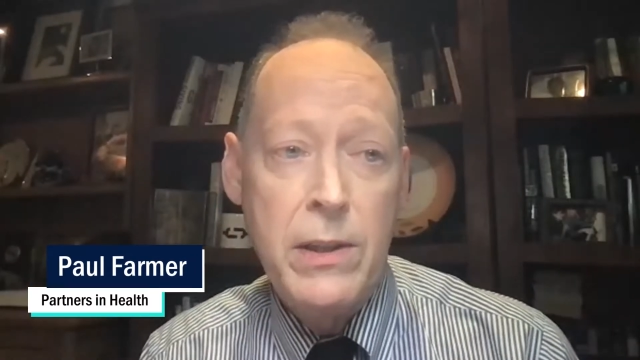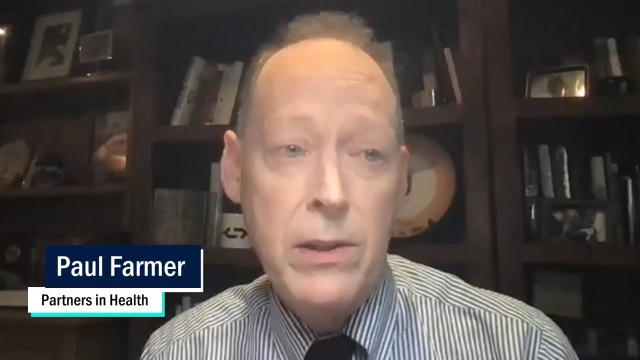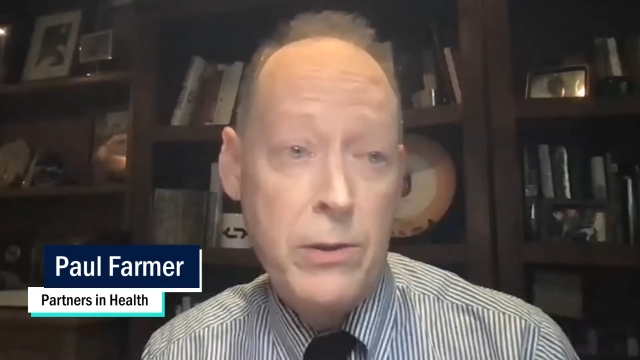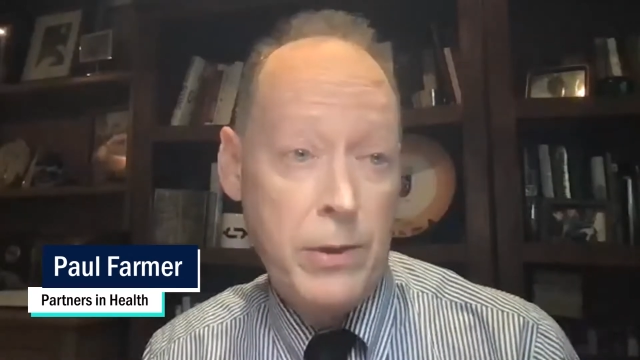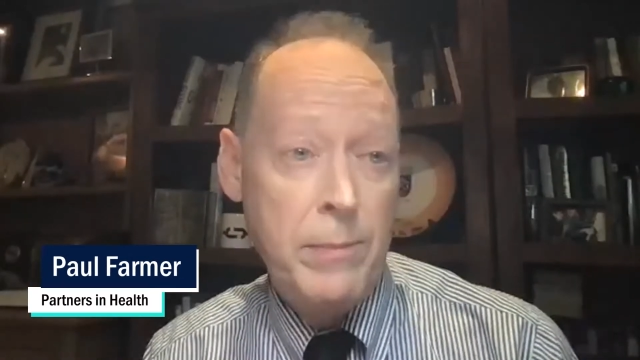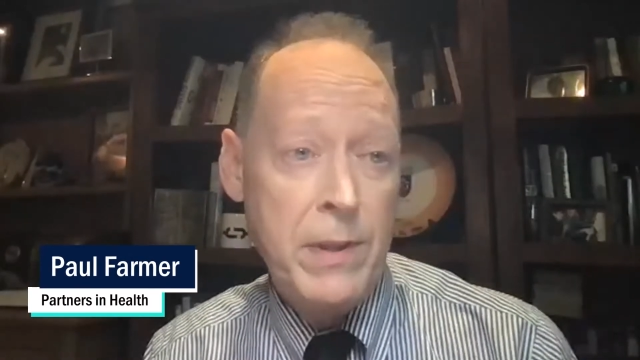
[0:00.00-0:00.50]

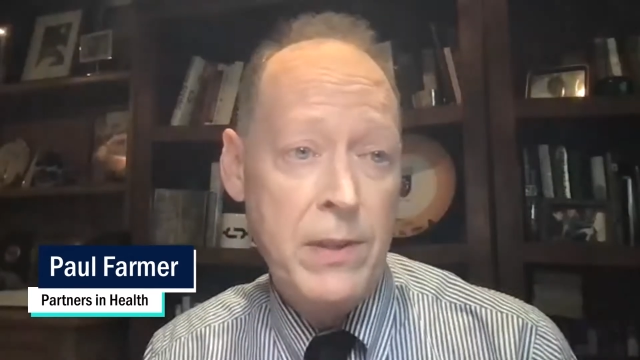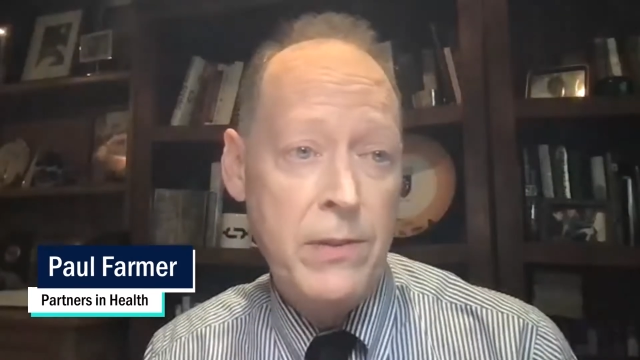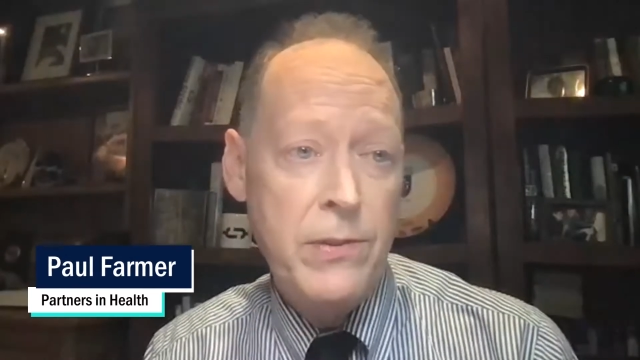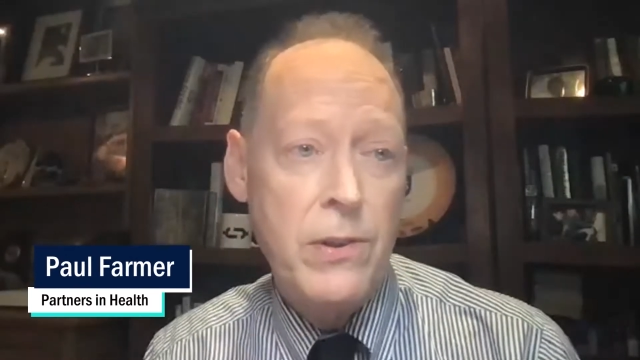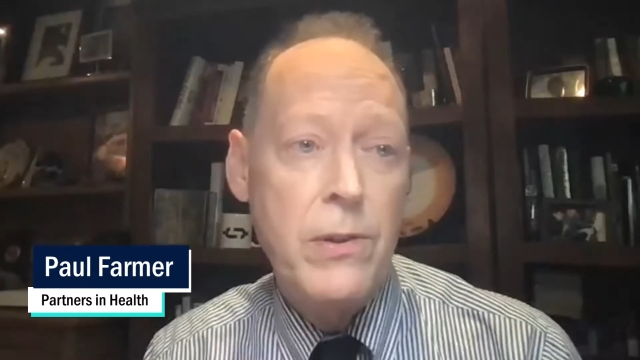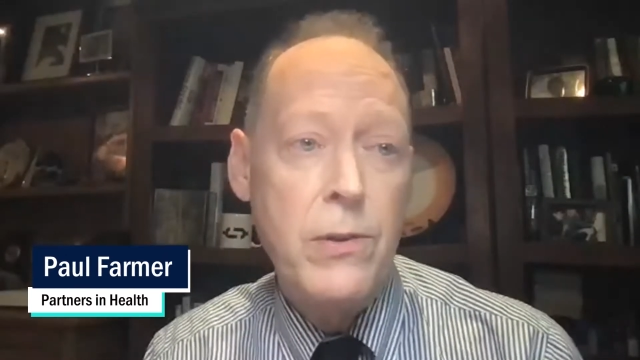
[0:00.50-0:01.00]

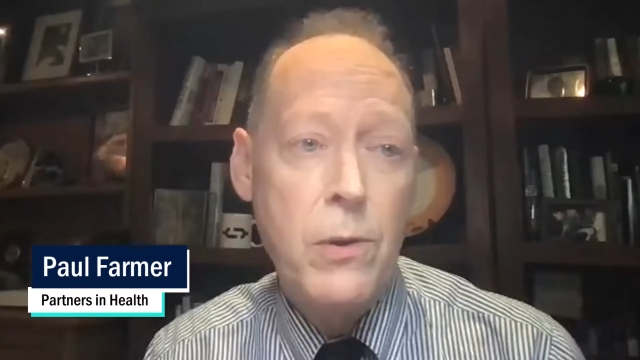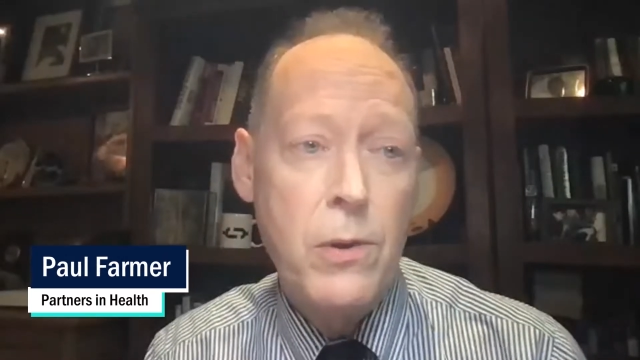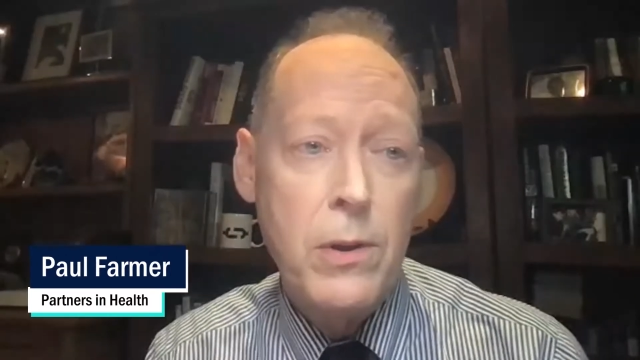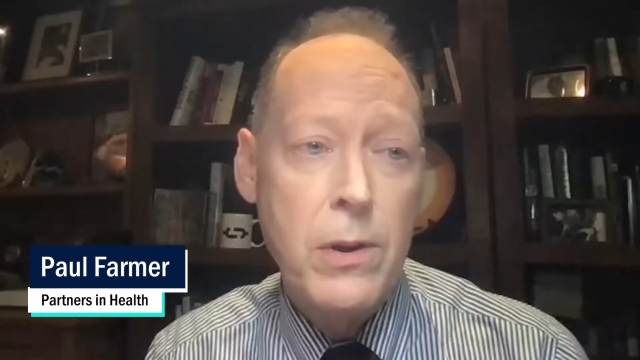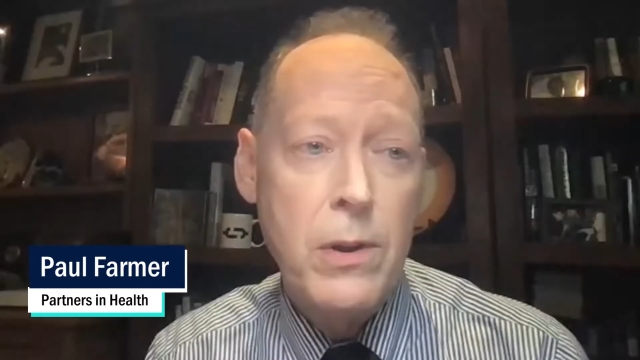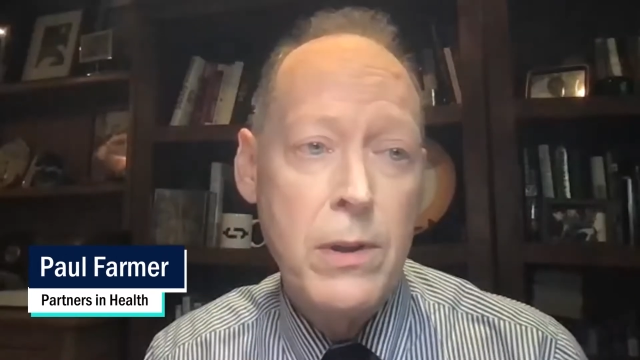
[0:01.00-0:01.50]
agreements
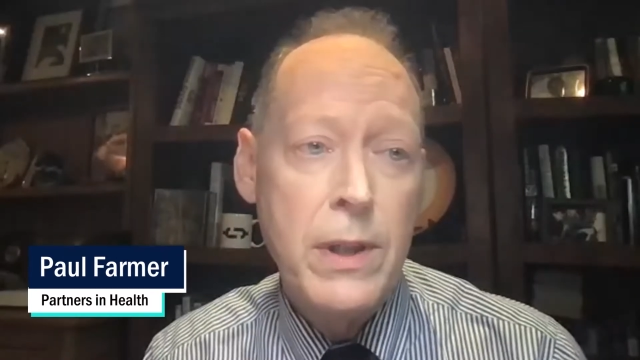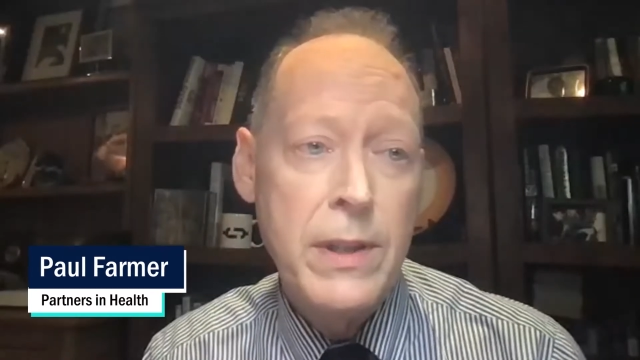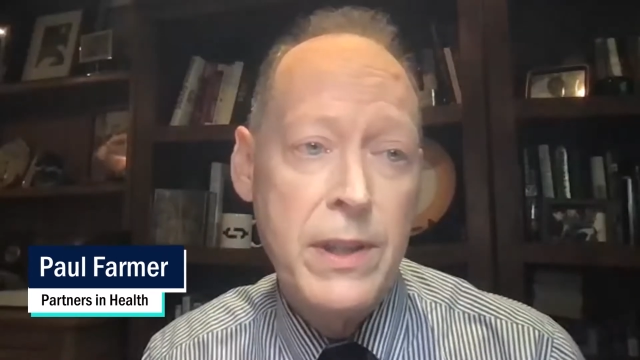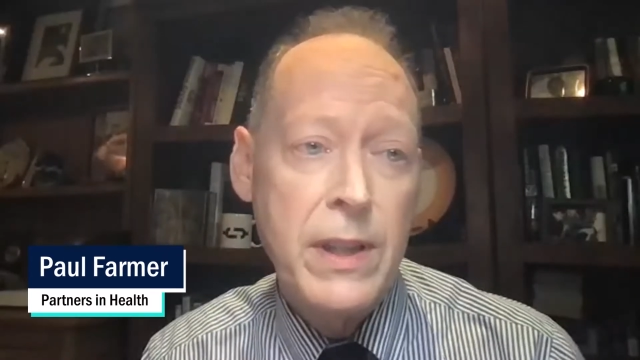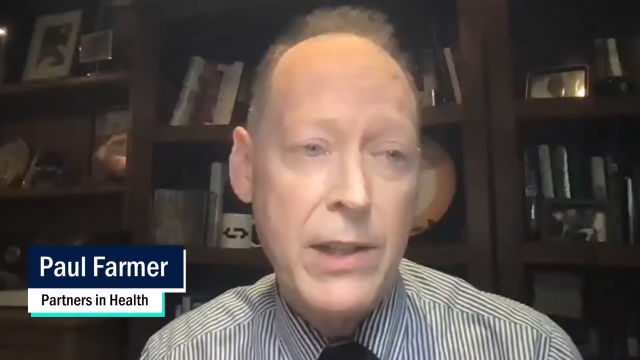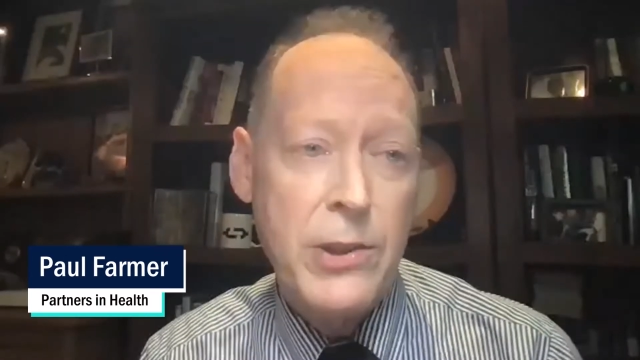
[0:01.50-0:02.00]
nor
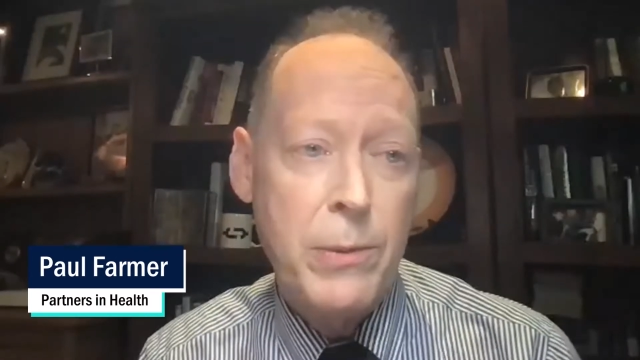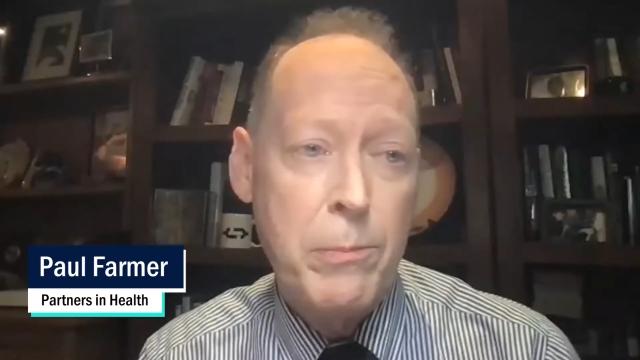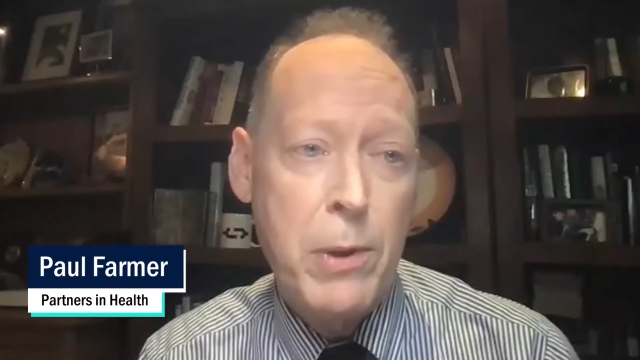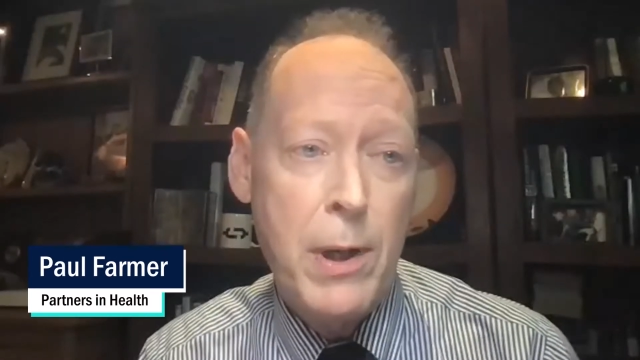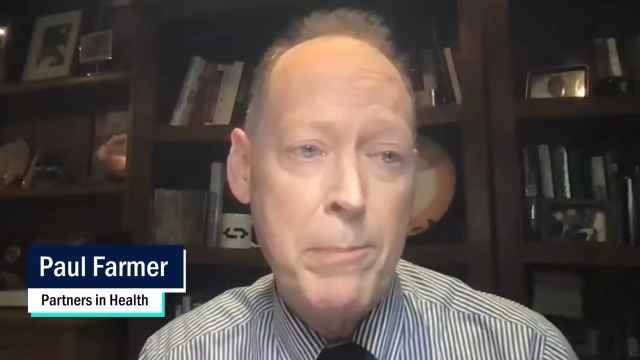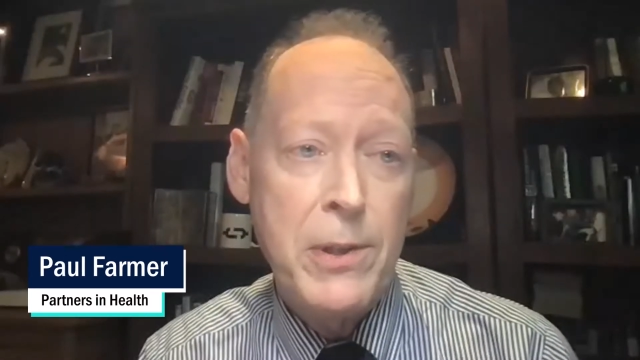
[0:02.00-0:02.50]
intellectual
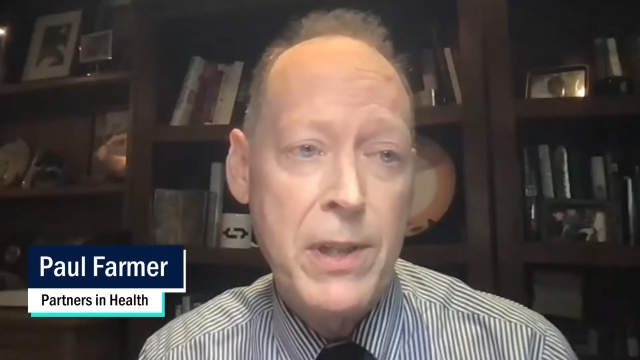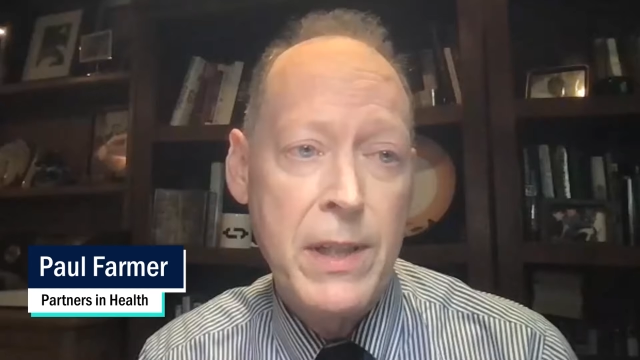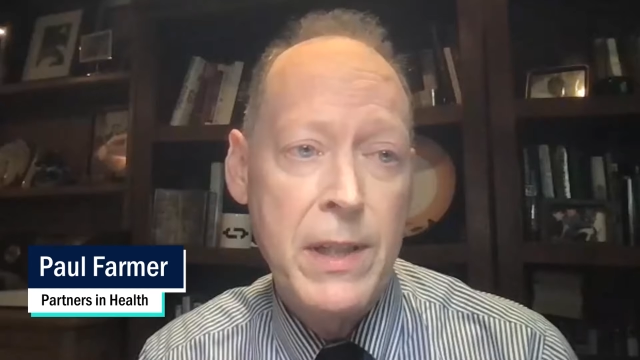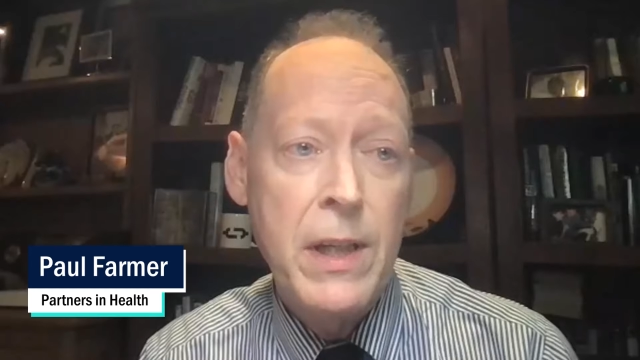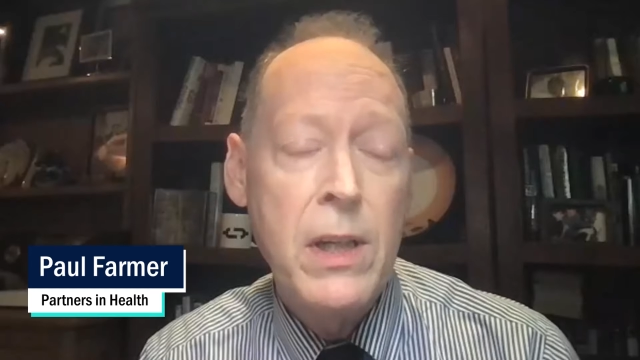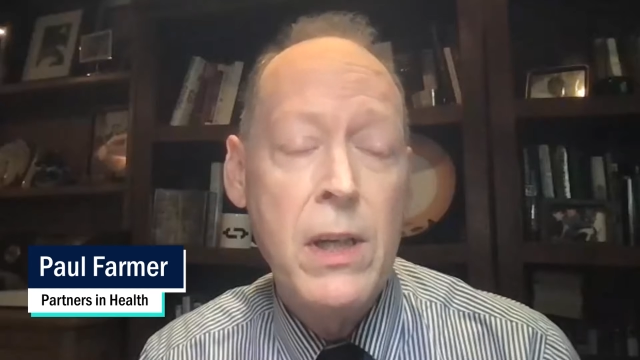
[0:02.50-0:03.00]
property,